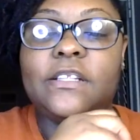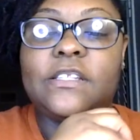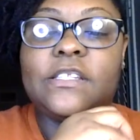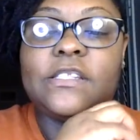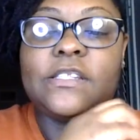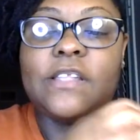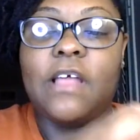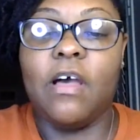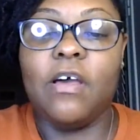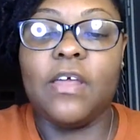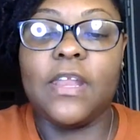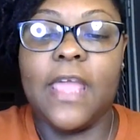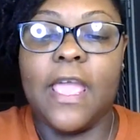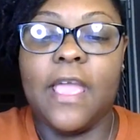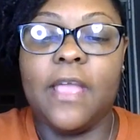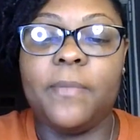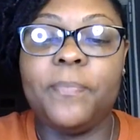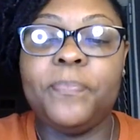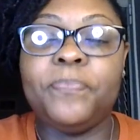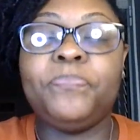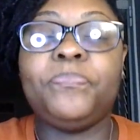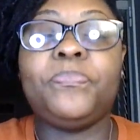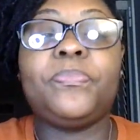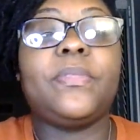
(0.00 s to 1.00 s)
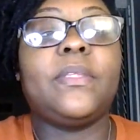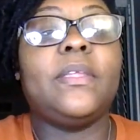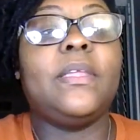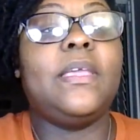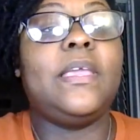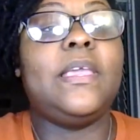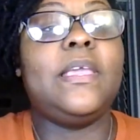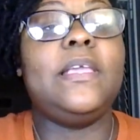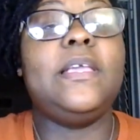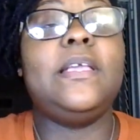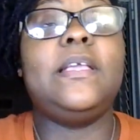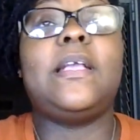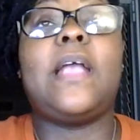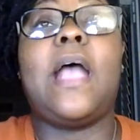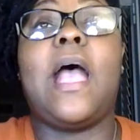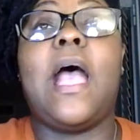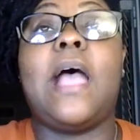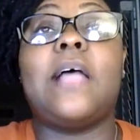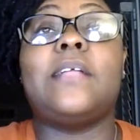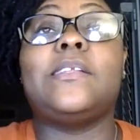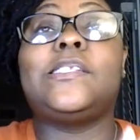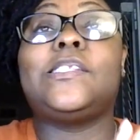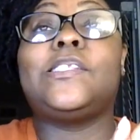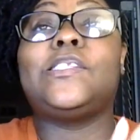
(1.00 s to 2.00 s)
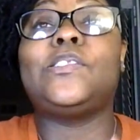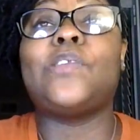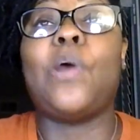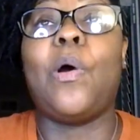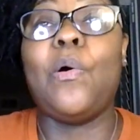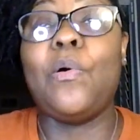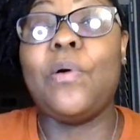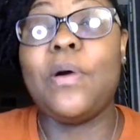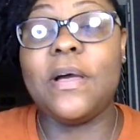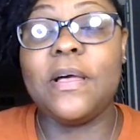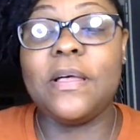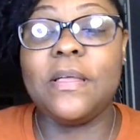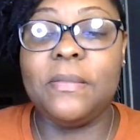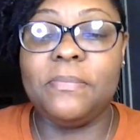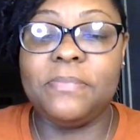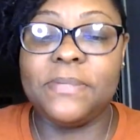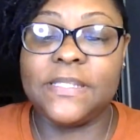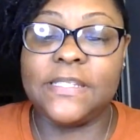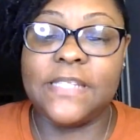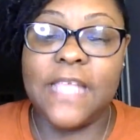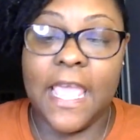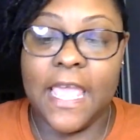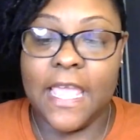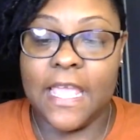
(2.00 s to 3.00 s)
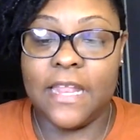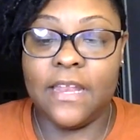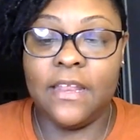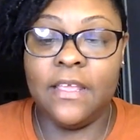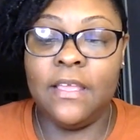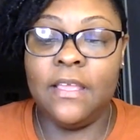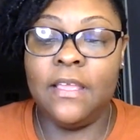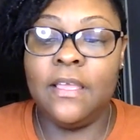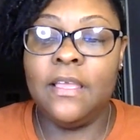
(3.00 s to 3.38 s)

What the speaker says: saw that. He got so upset.